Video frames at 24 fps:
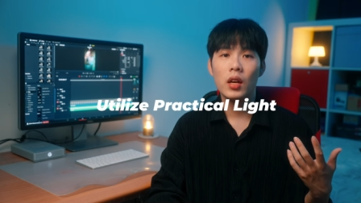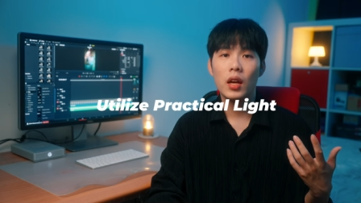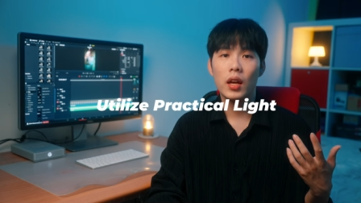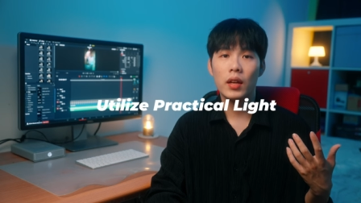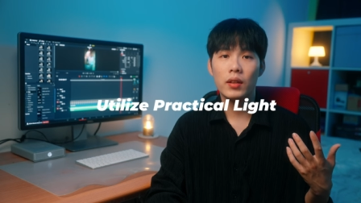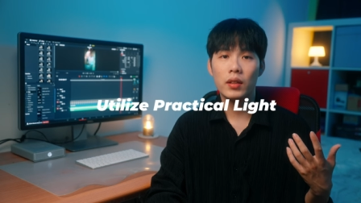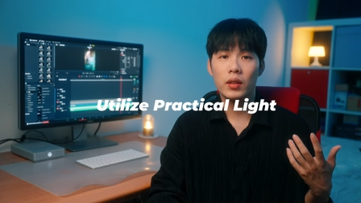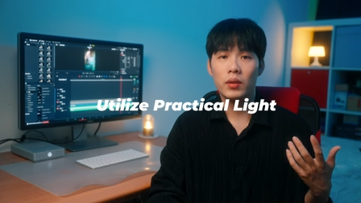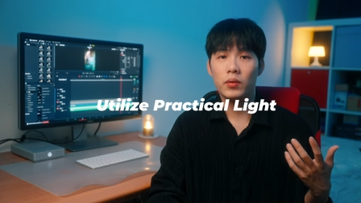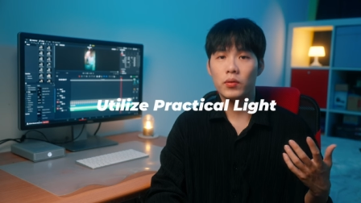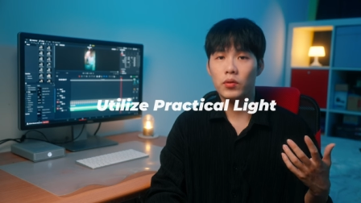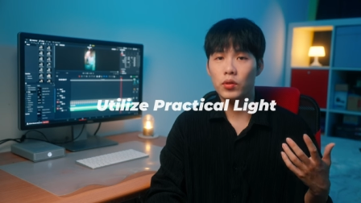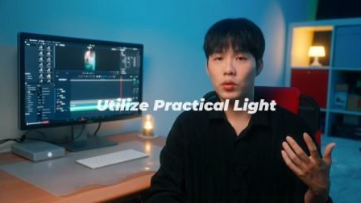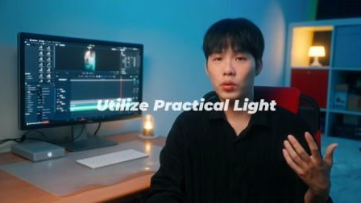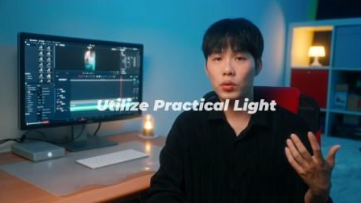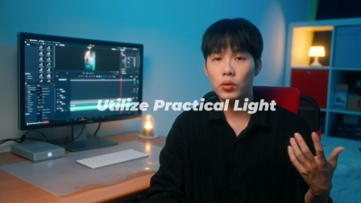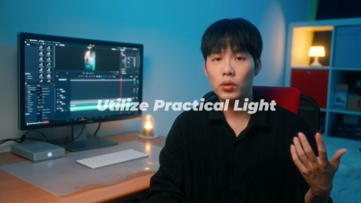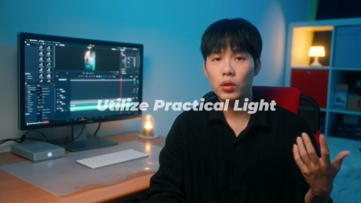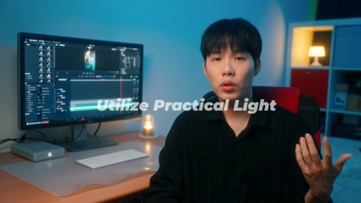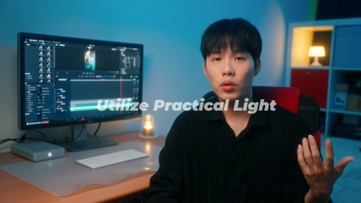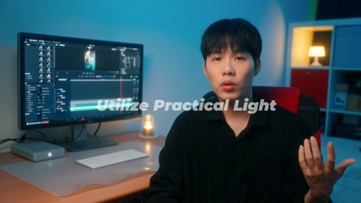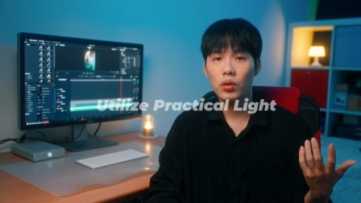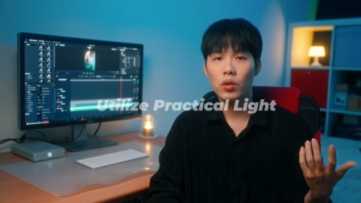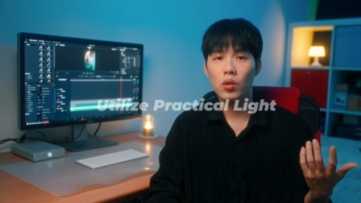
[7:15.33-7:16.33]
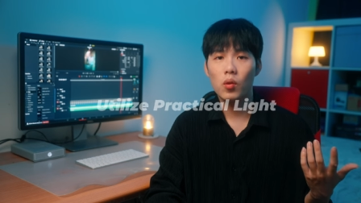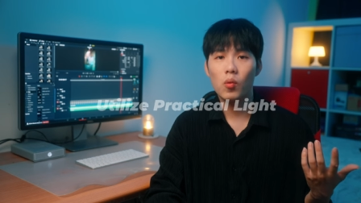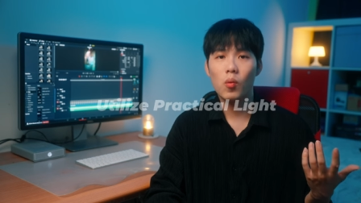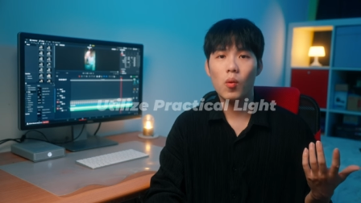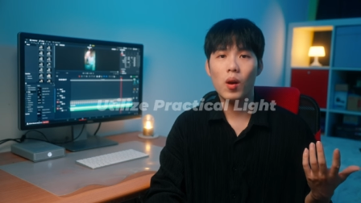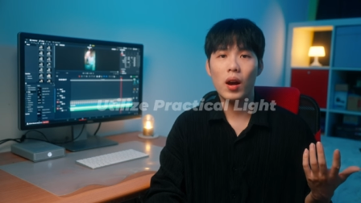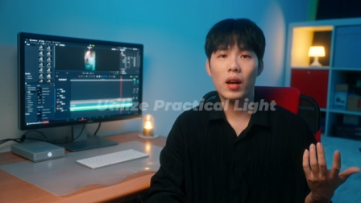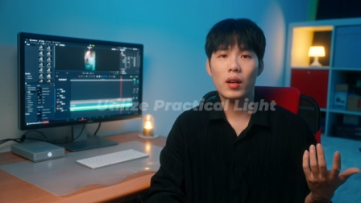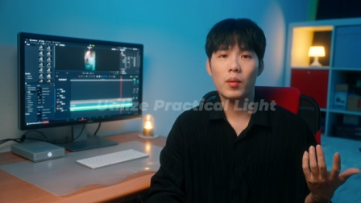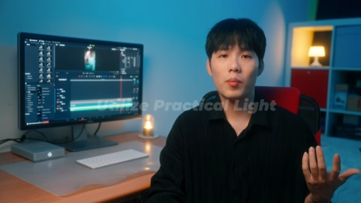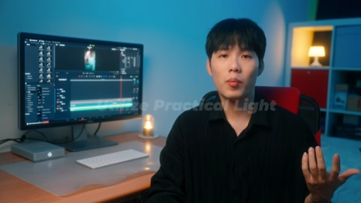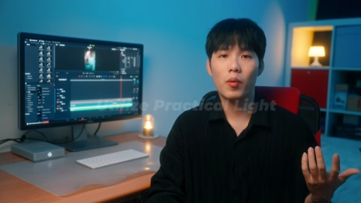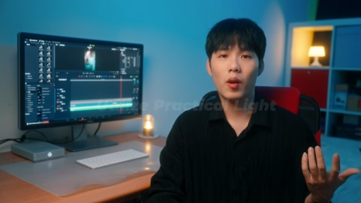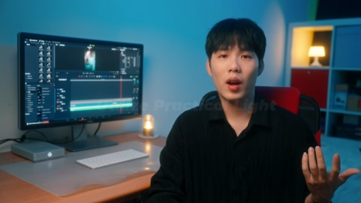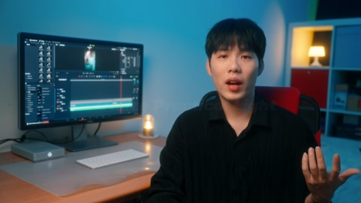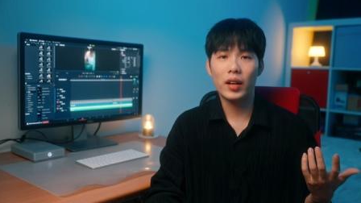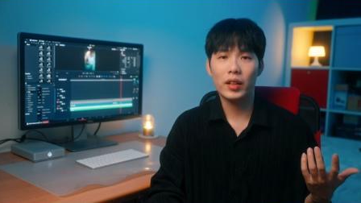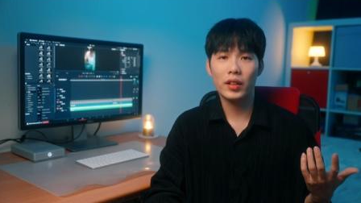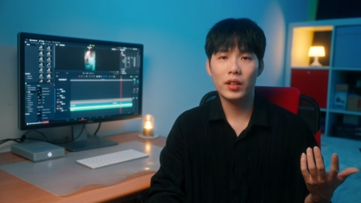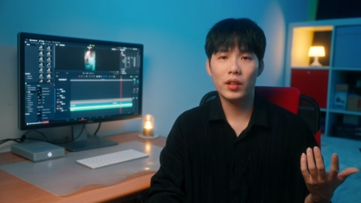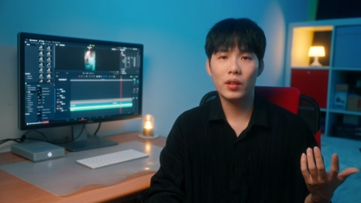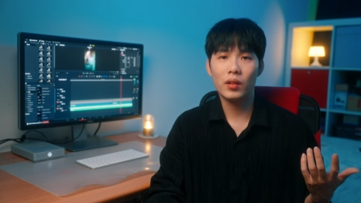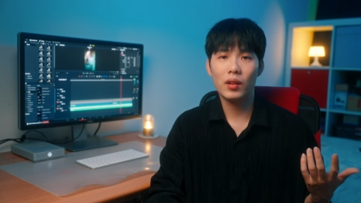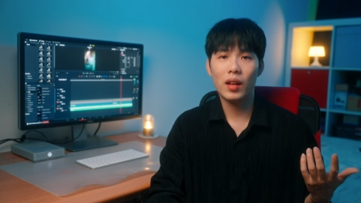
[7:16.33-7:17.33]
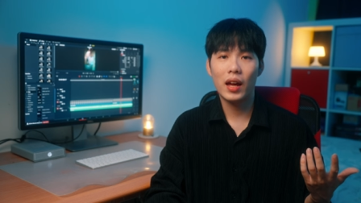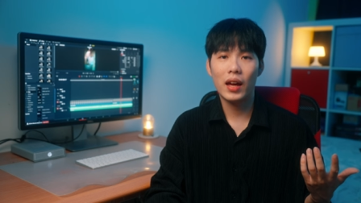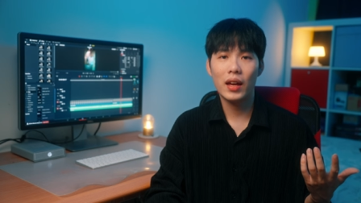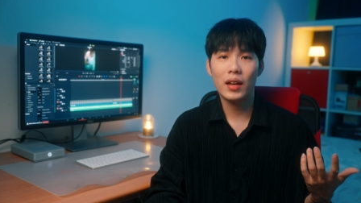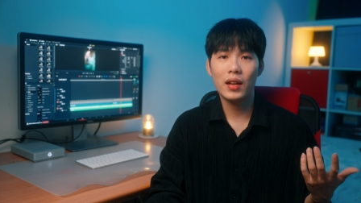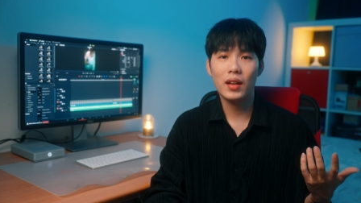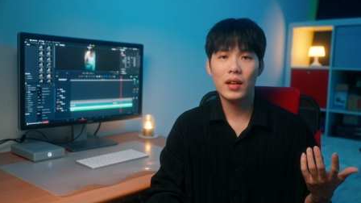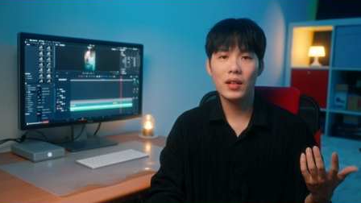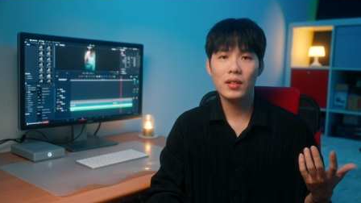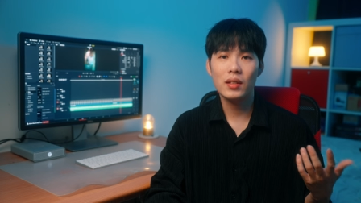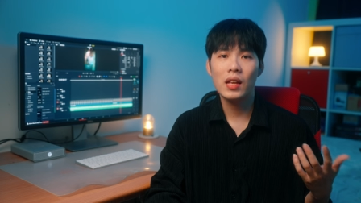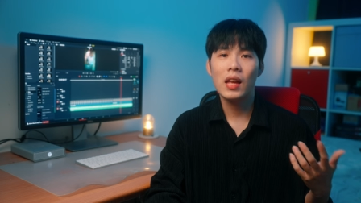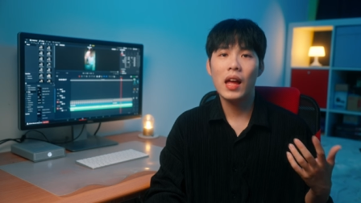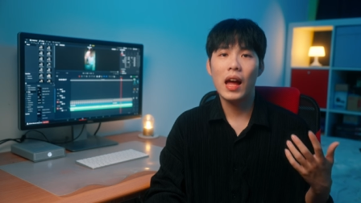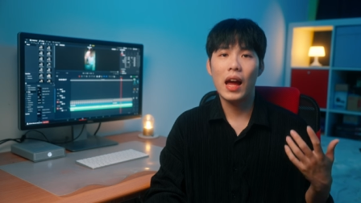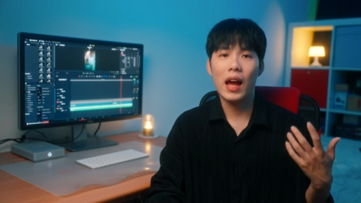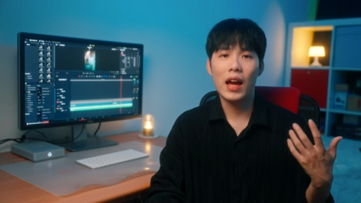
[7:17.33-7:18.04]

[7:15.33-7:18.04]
And if you don't know what the practical light is,